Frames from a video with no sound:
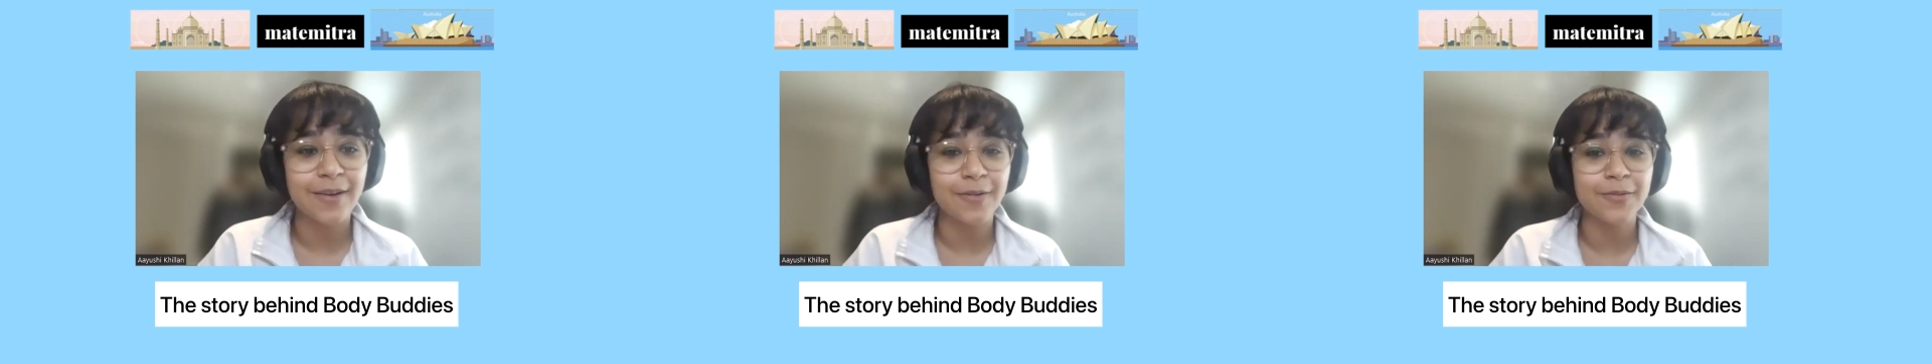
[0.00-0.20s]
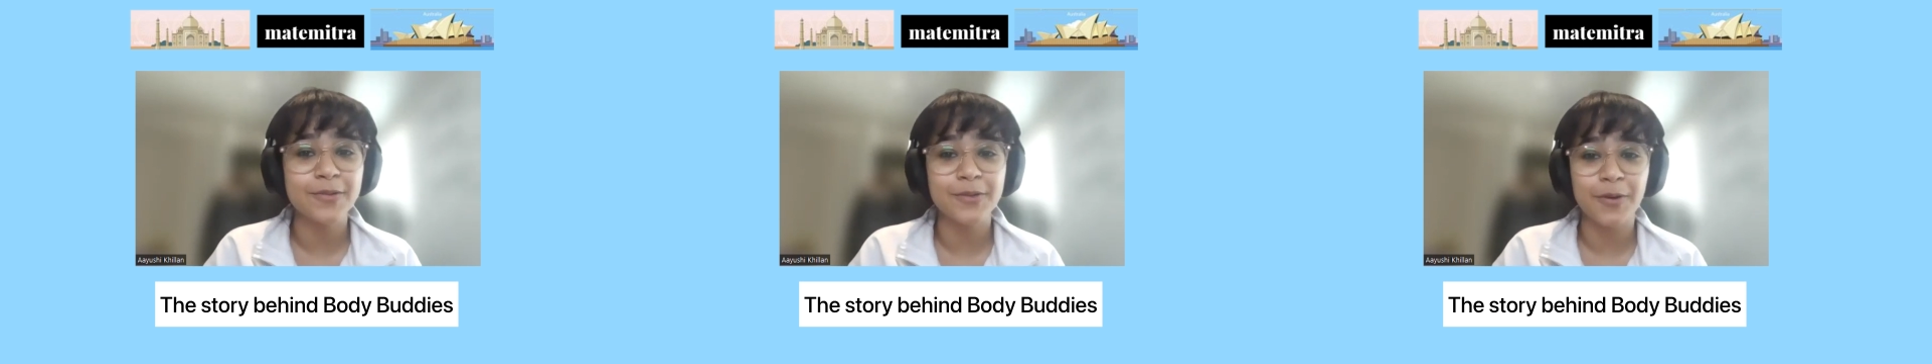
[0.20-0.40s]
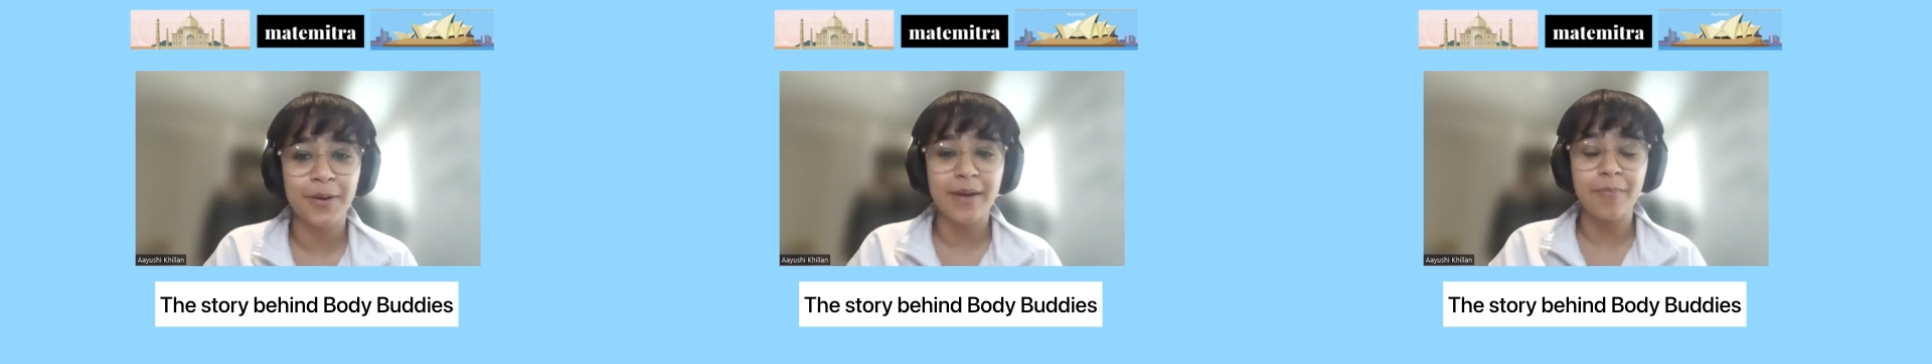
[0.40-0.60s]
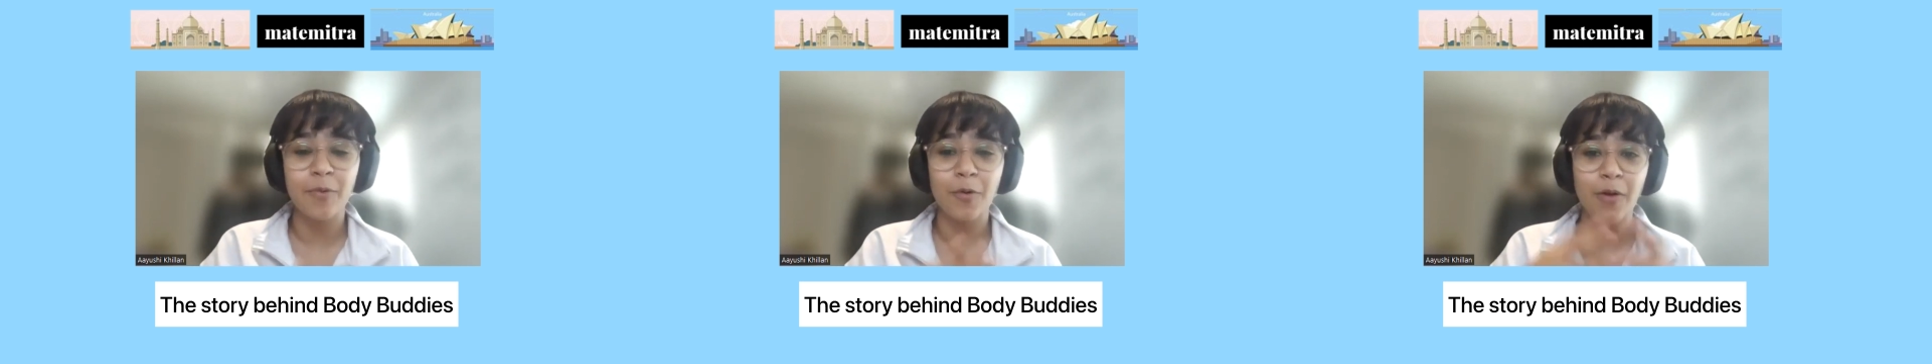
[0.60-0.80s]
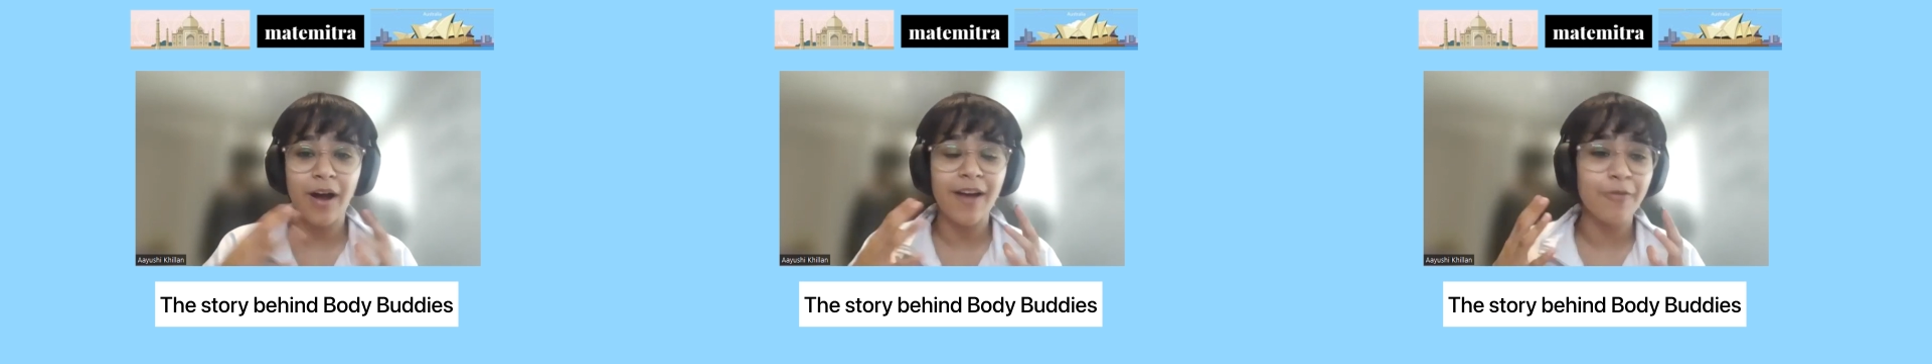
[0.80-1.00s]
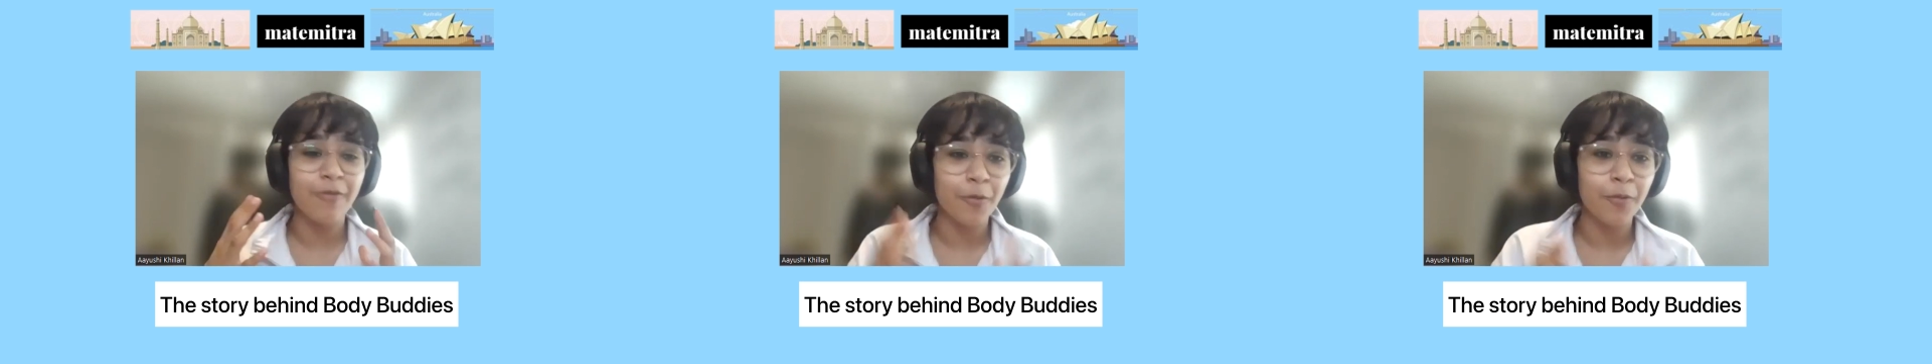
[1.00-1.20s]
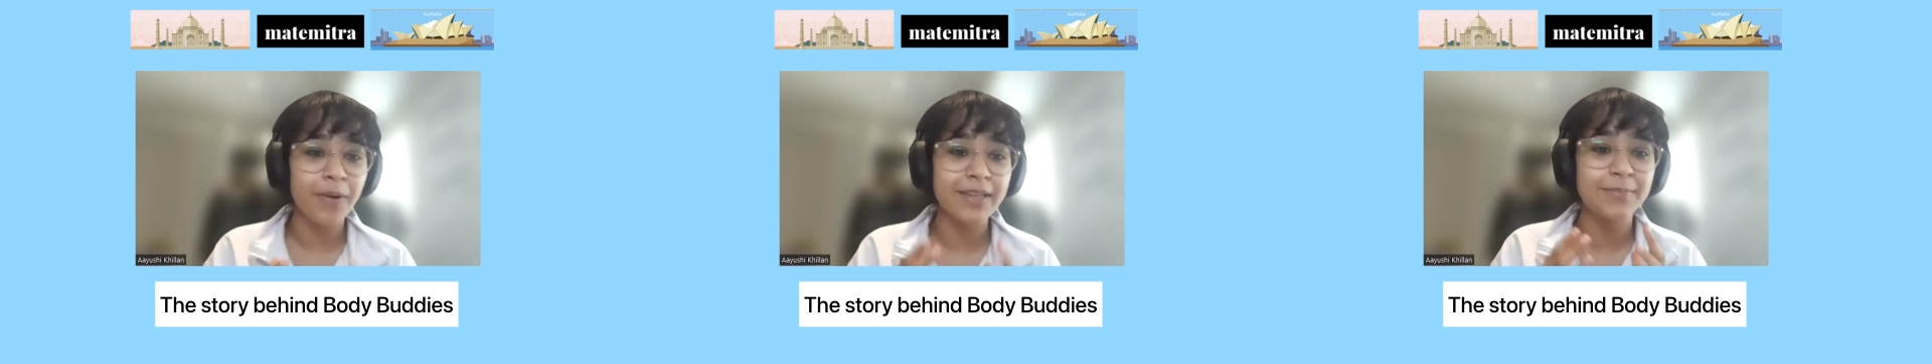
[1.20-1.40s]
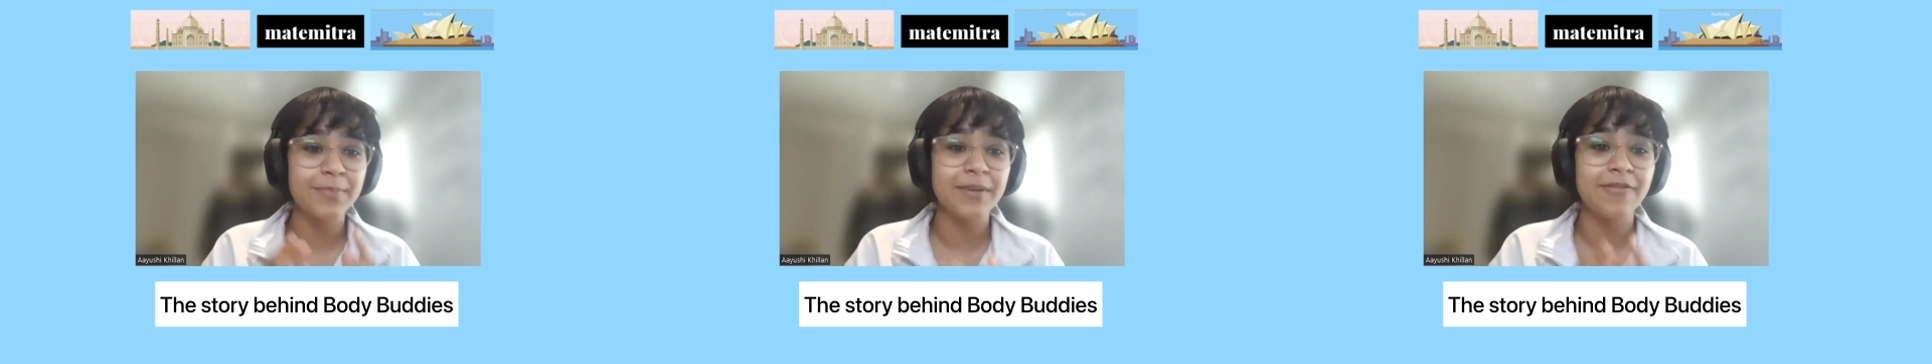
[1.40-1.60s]
myself, so I'm I've
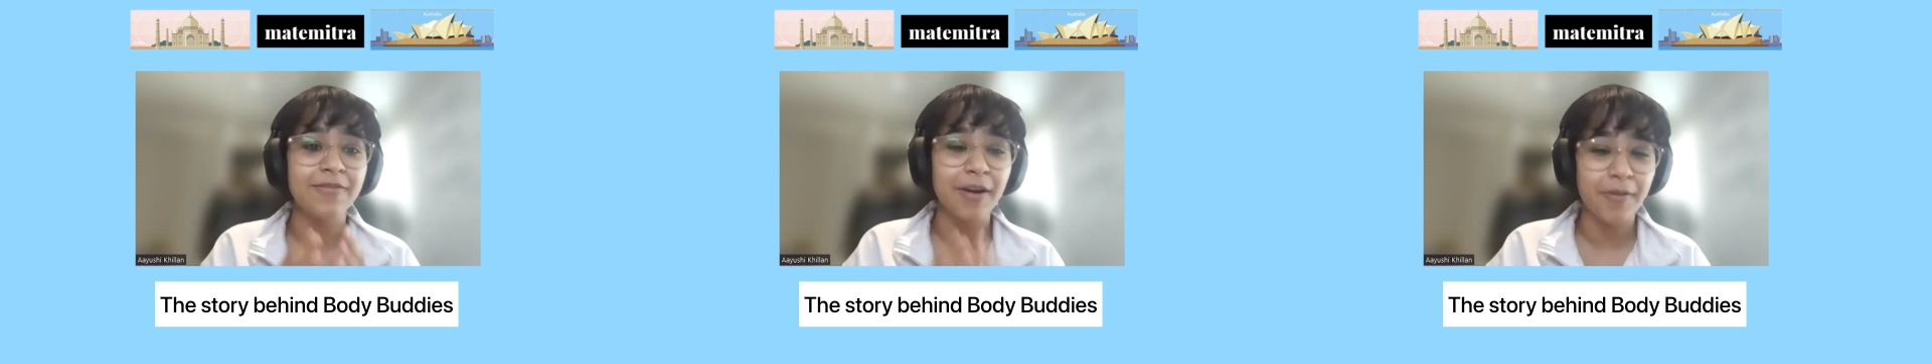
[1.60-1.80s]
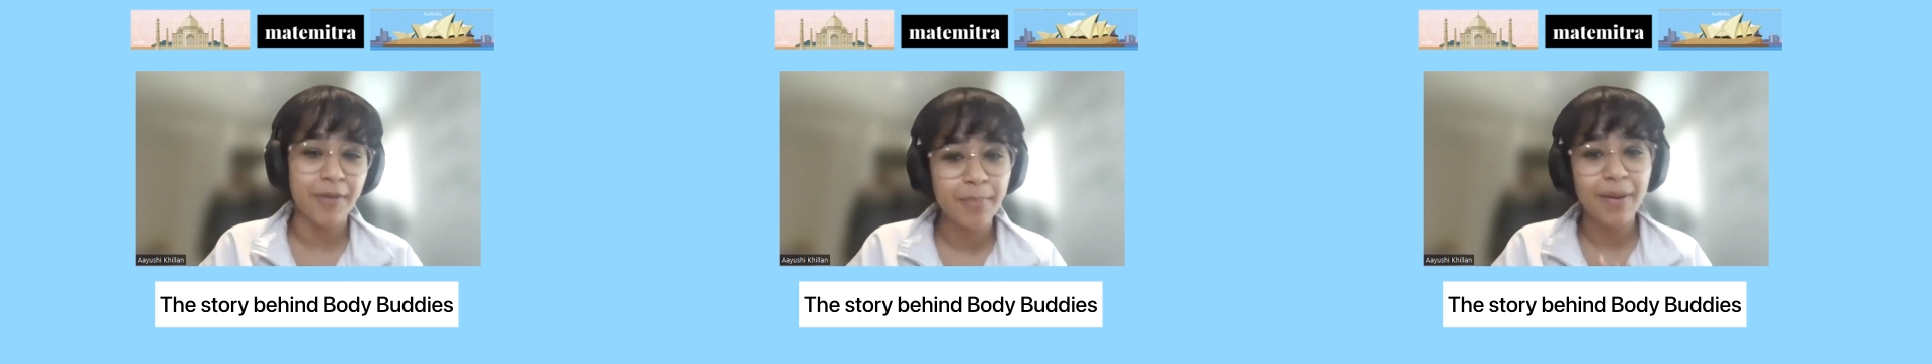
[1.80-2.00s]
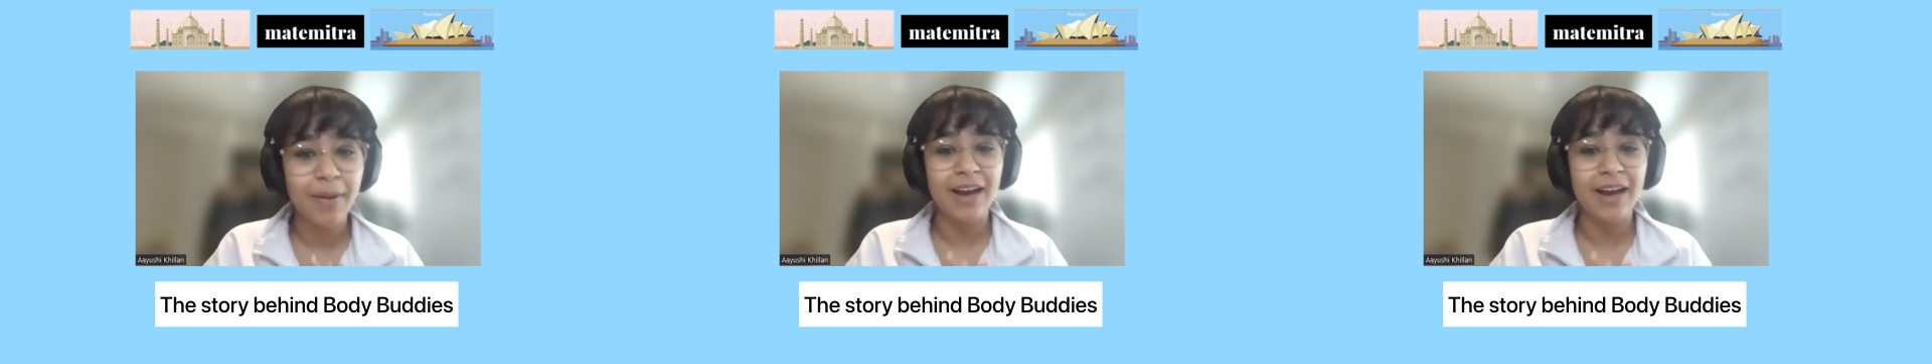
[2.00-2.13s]
always been very